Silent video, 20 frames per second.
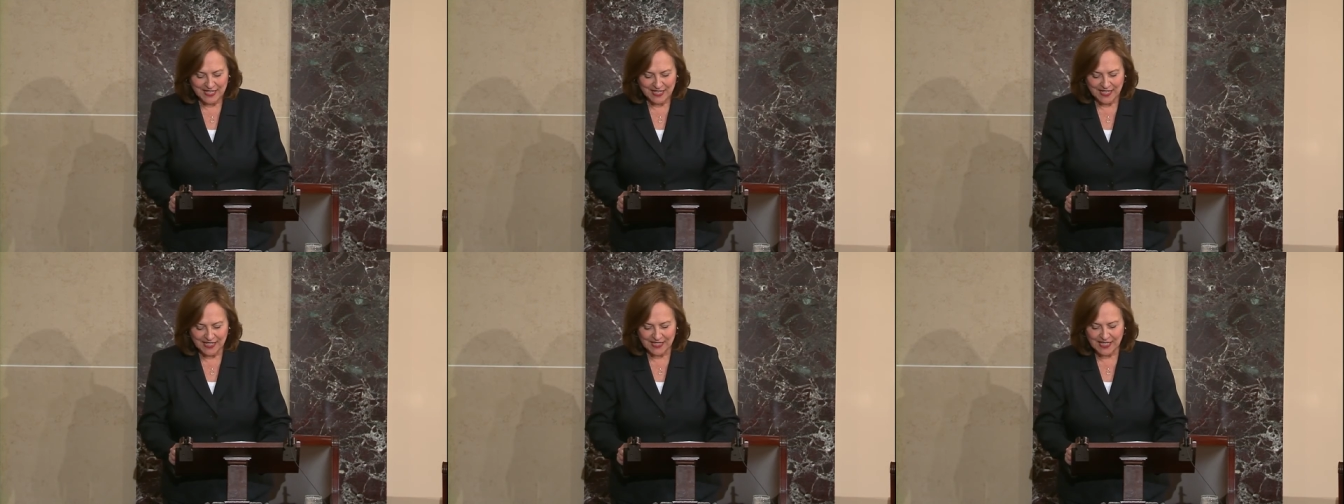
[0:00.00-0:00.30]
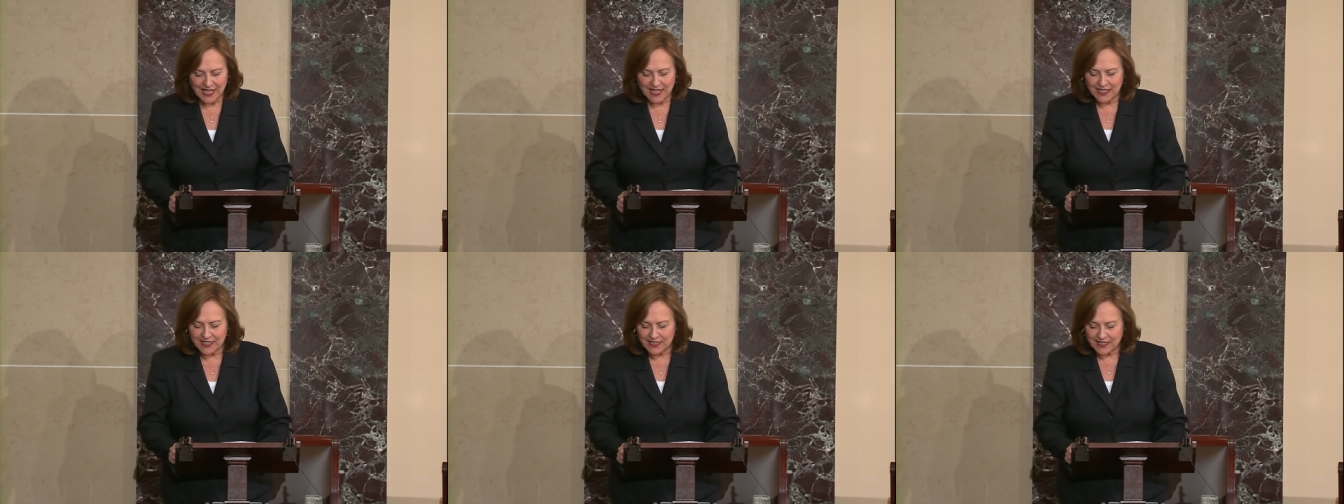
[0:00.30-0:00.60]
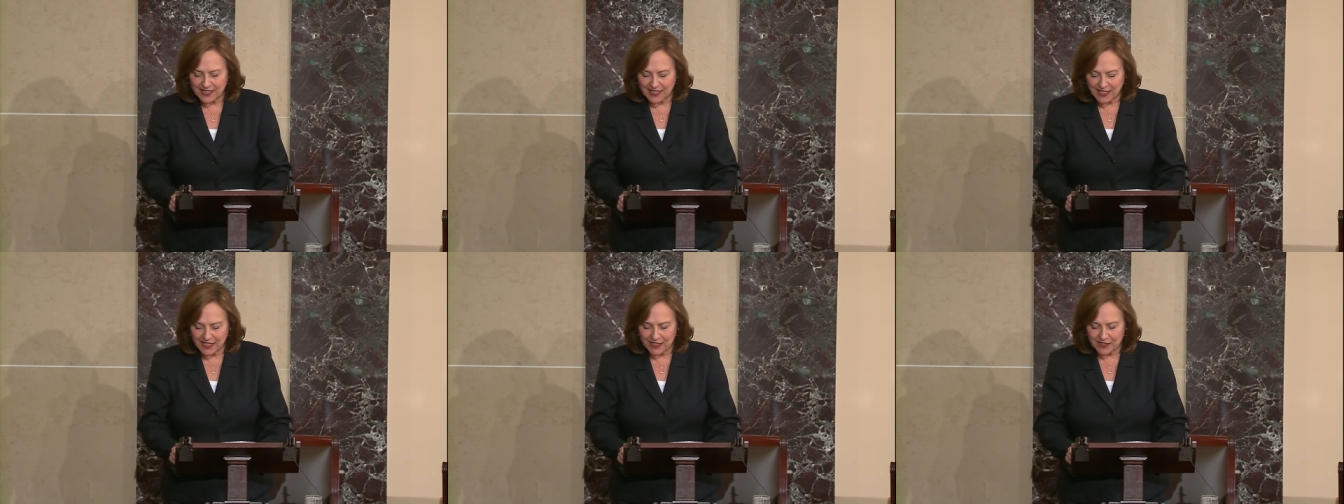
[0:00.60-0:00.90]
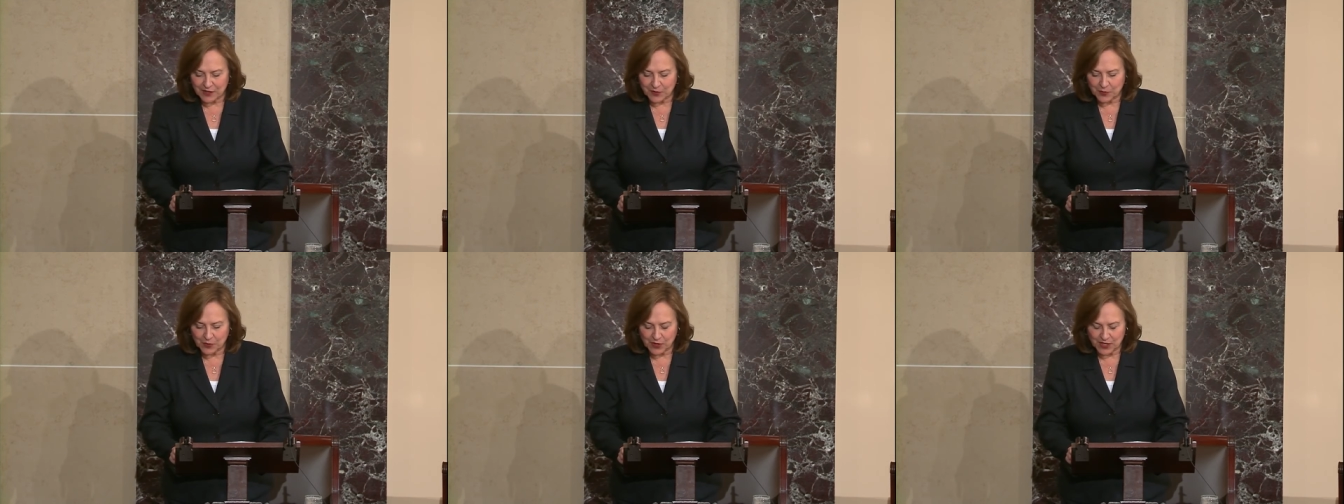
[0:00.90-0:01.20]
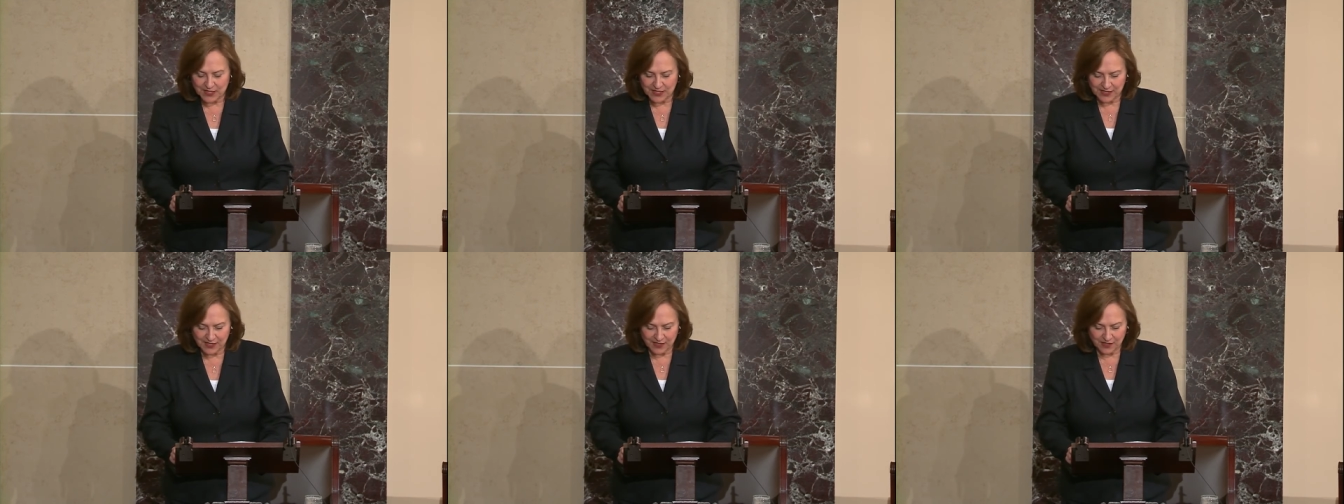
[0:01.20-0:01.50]
Again and again, the
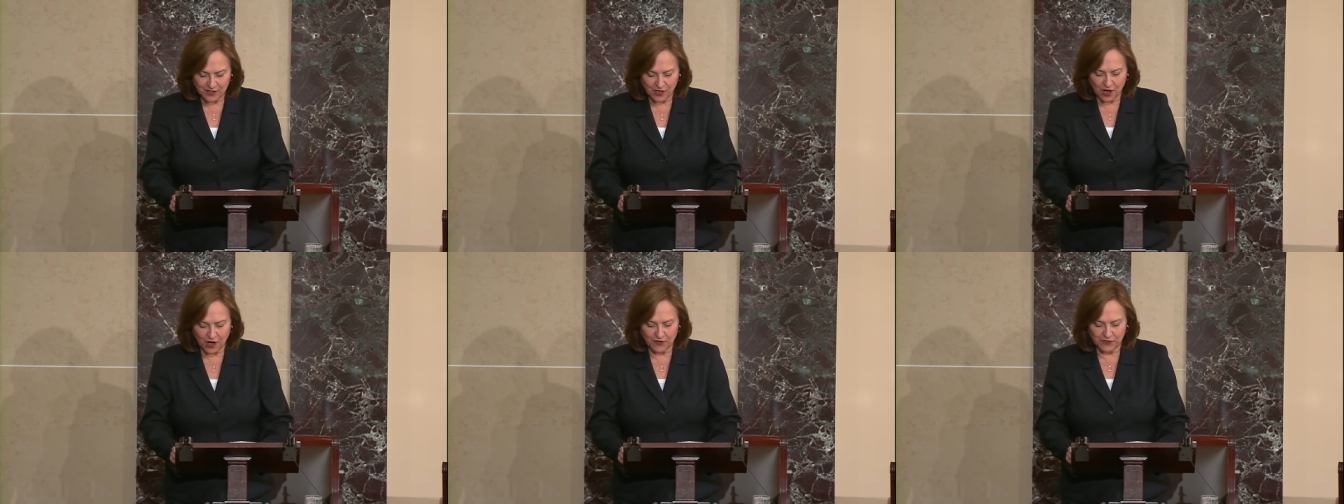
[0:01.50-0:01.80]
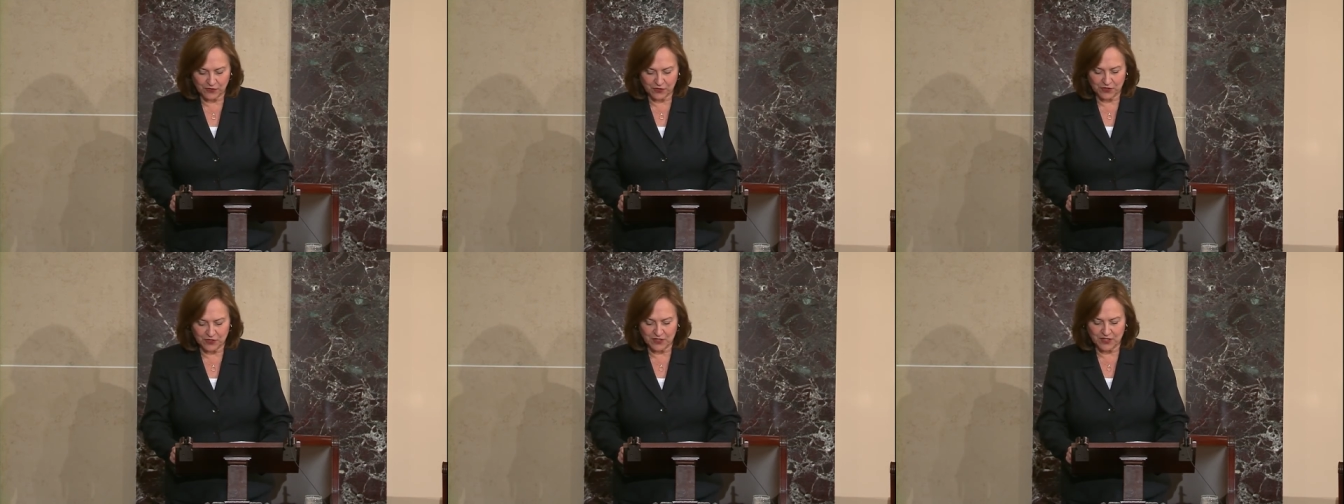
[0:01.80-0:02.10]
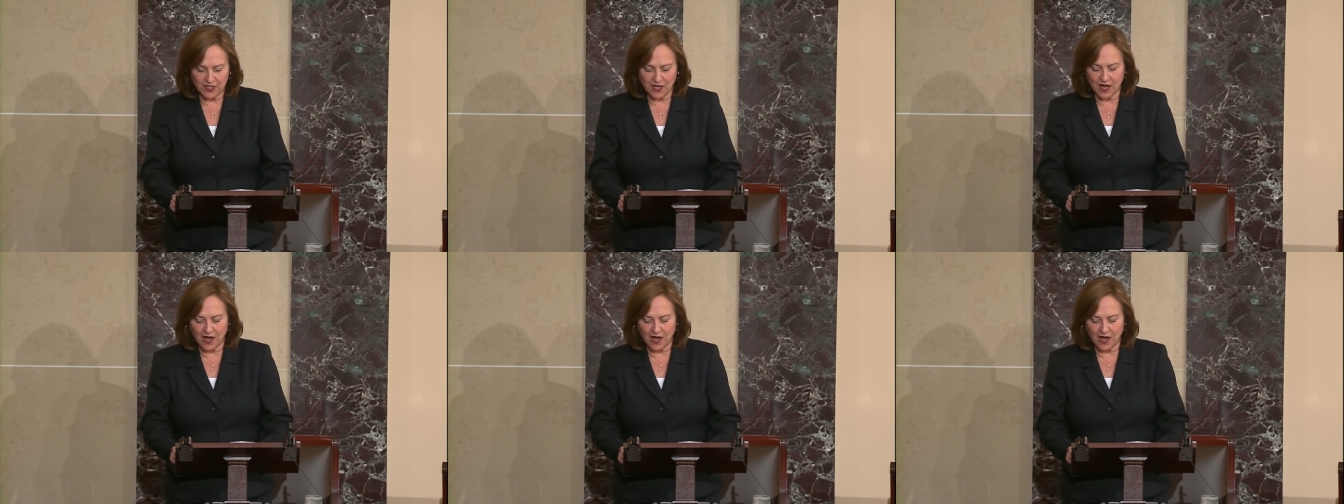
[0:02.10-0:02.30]
president offers a